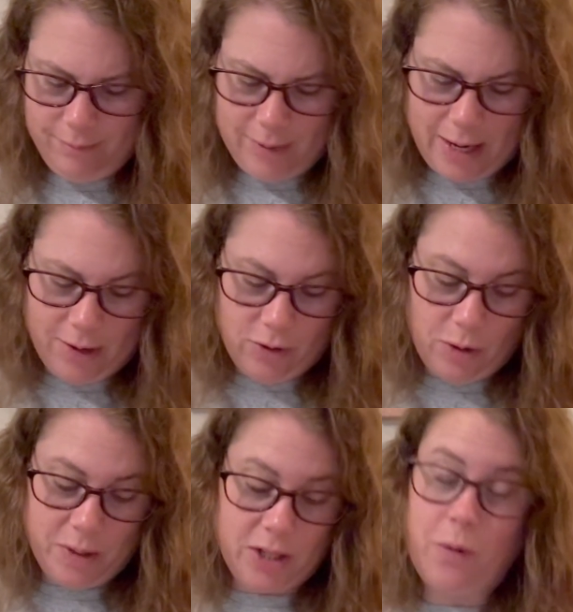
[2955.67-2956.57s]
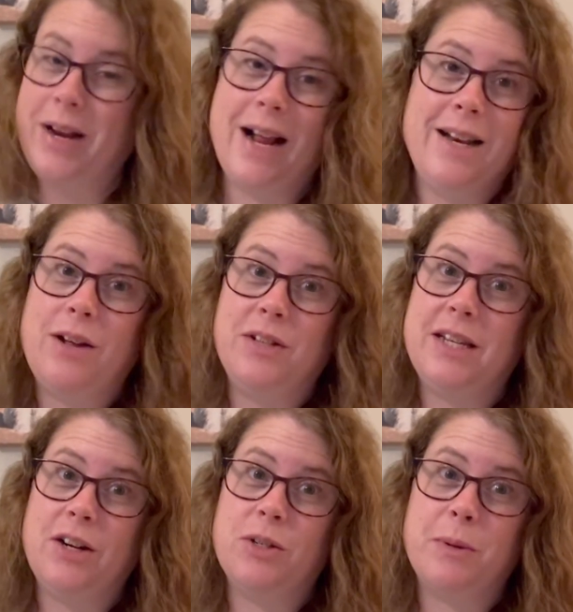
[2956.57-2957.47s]
I don't know what's going on
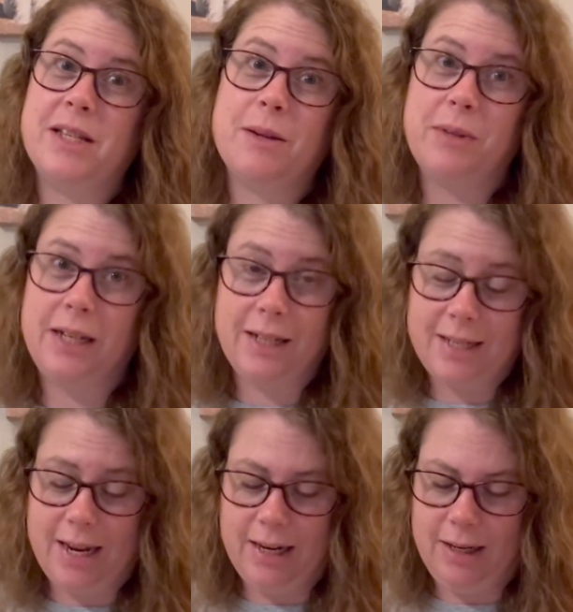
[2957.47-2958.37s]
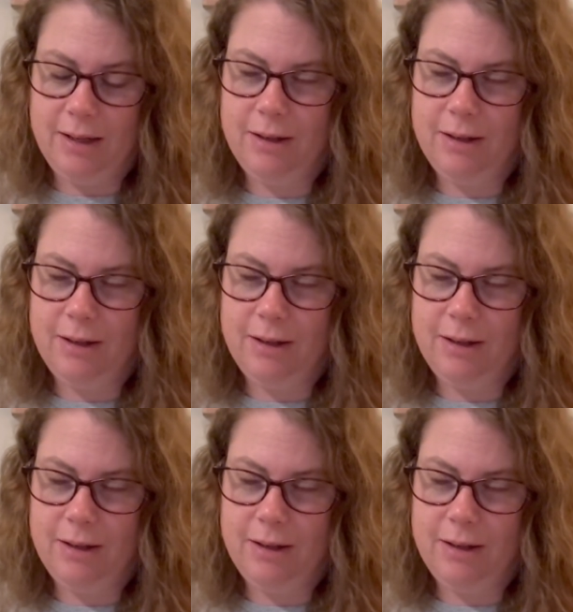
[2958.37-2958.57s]
downstairs, but something exciting.